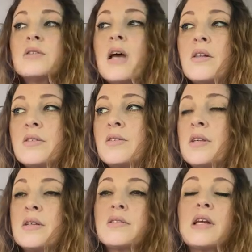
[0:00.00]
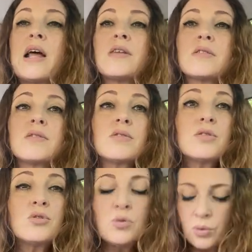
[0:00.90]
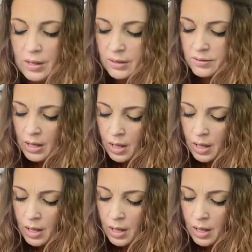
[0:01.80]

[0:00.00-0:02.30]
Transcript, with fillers: tell us things and ask us to do things.